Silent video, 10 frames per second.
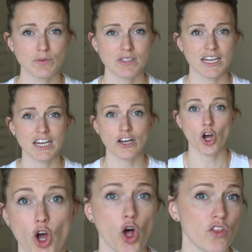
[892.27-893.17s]
was in it
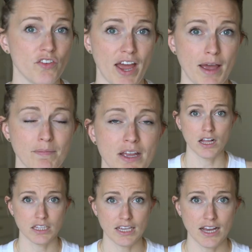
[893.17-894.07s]
all the time.
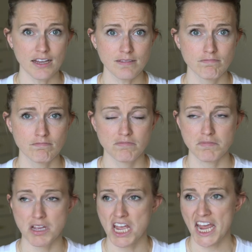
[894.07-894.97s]
Aaliyah
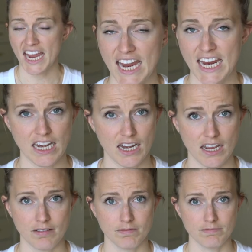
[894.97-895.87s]
hated
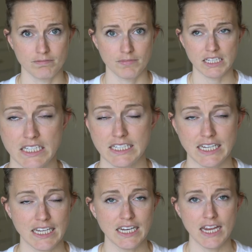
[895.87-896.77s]
it.
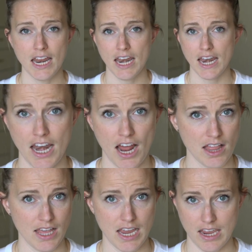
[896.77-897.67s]
Did
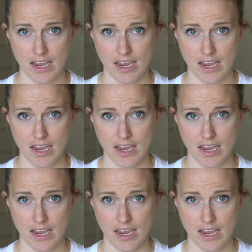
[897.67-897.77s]
not like